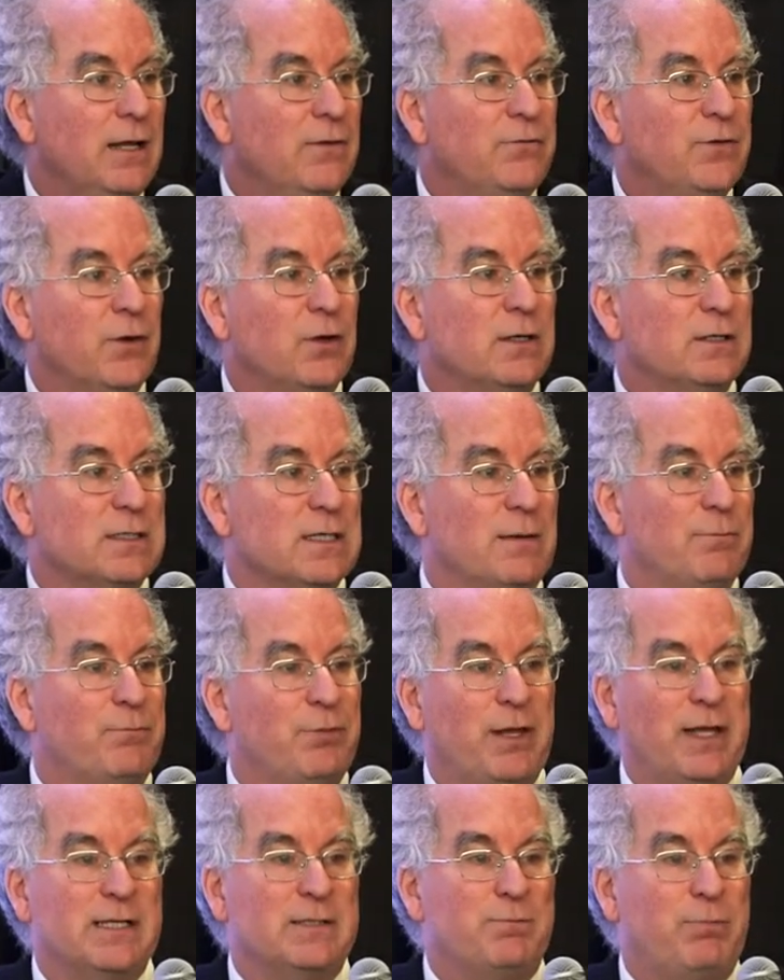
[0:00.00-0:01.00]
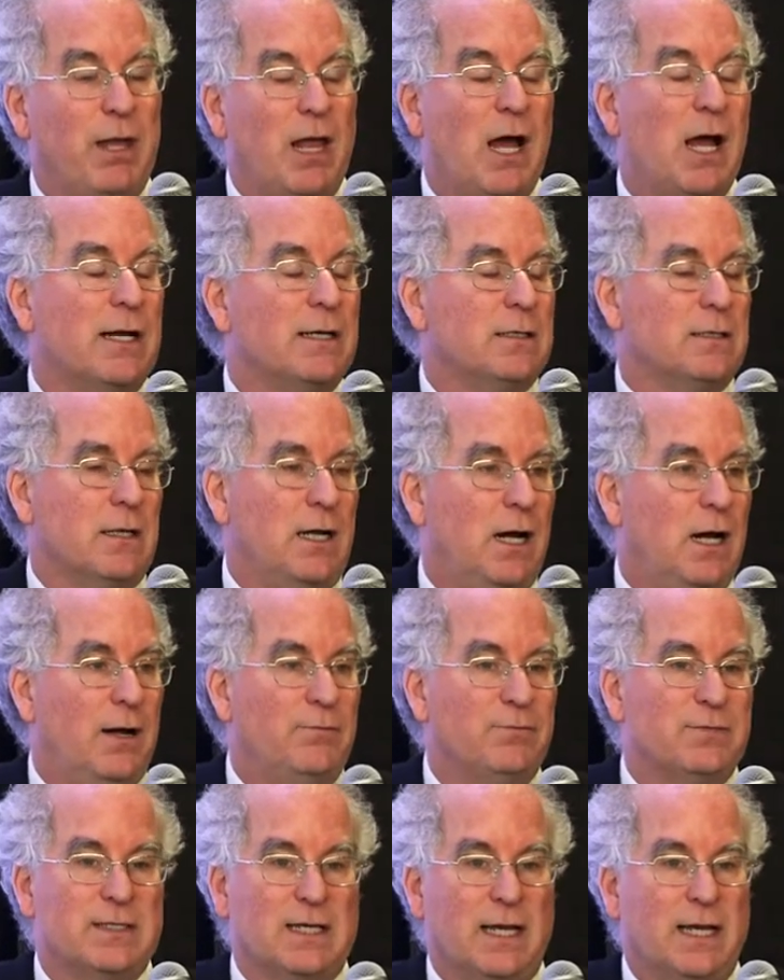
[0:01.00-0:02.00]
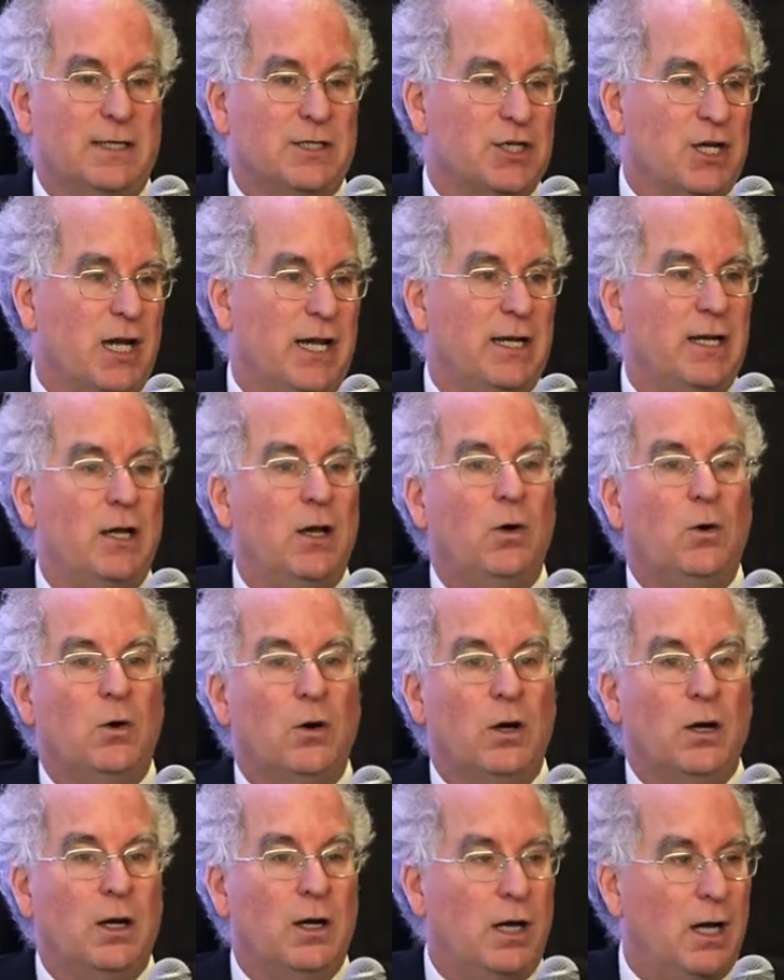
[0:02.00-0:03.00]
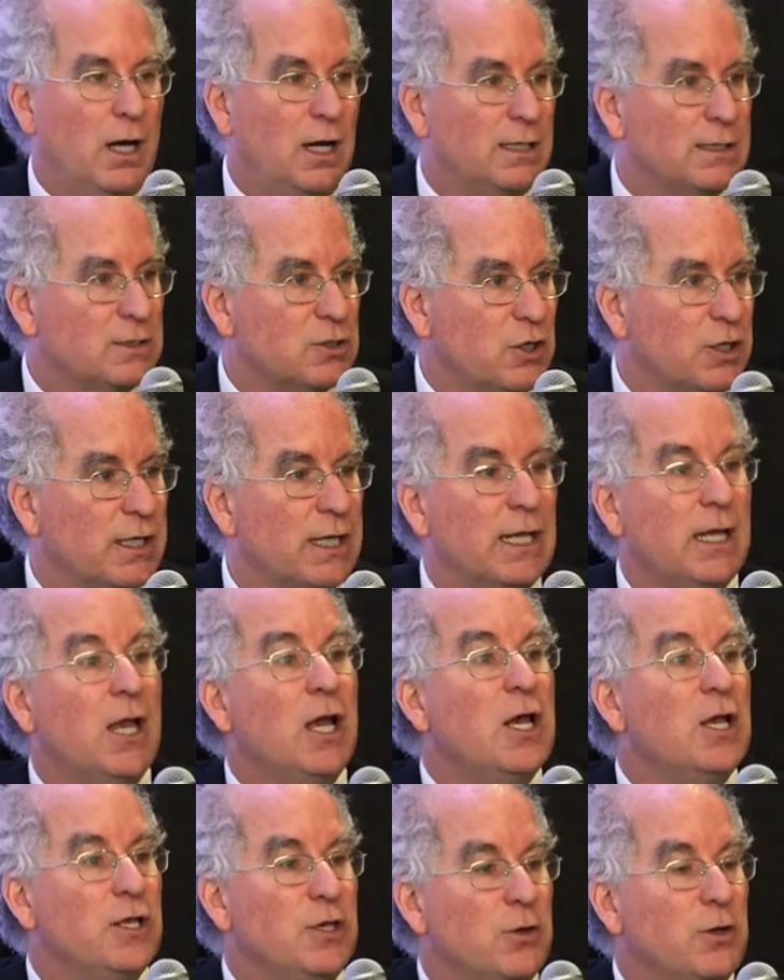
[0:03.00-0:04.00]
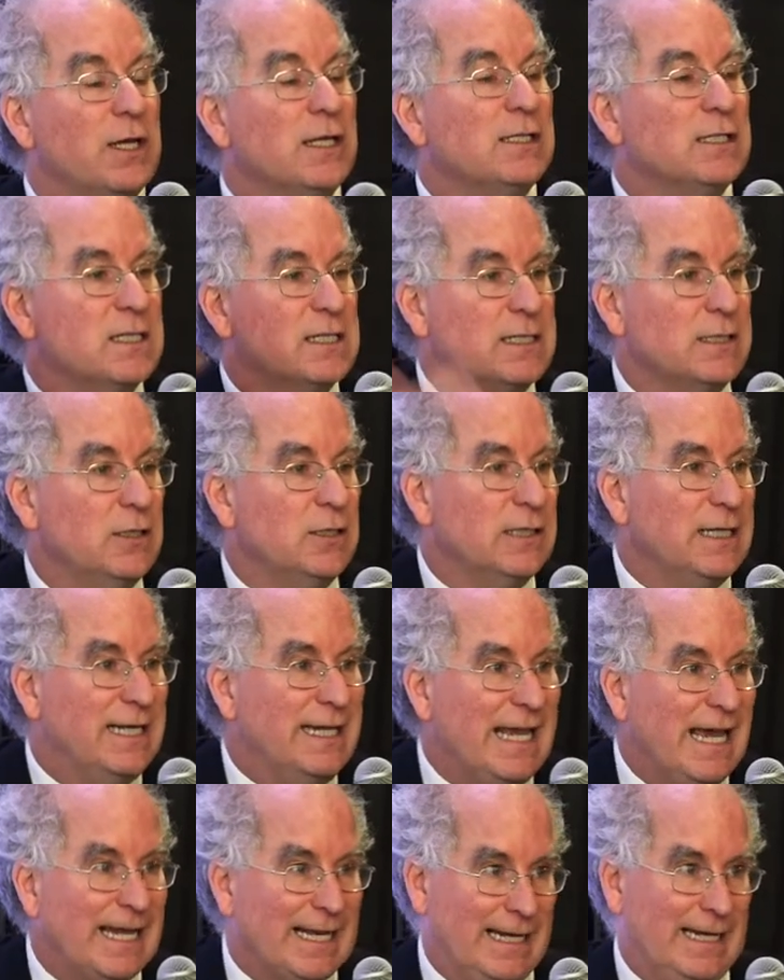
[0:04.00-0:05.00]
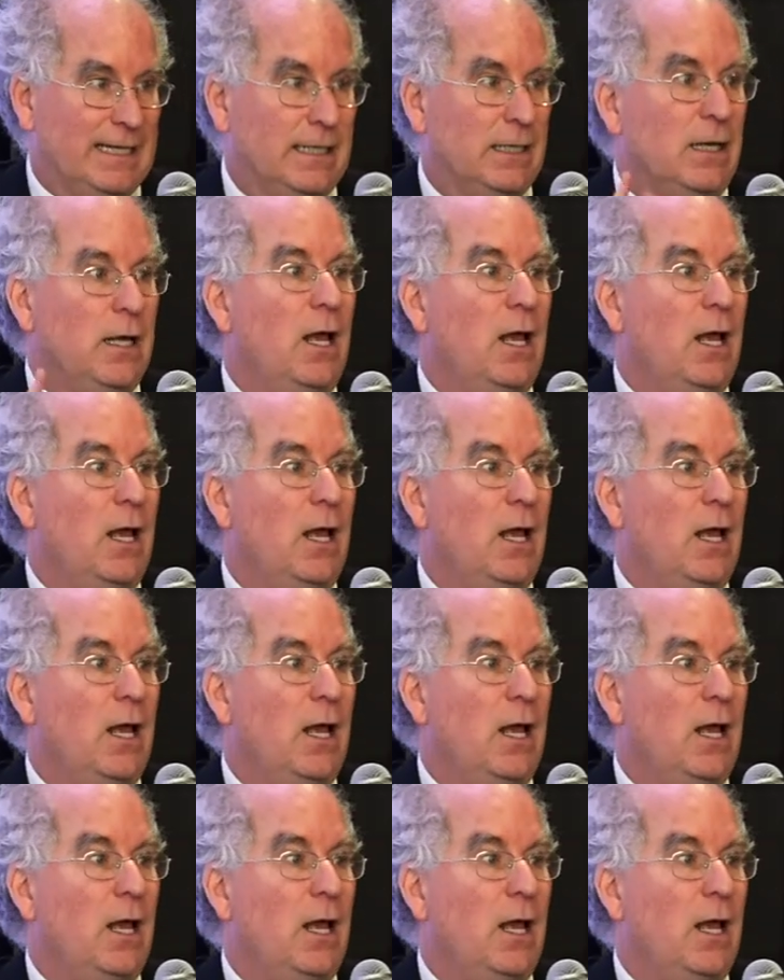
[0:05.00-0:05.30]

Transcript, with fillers: If you're in some place blocked, say China or Turkey, you can still get it.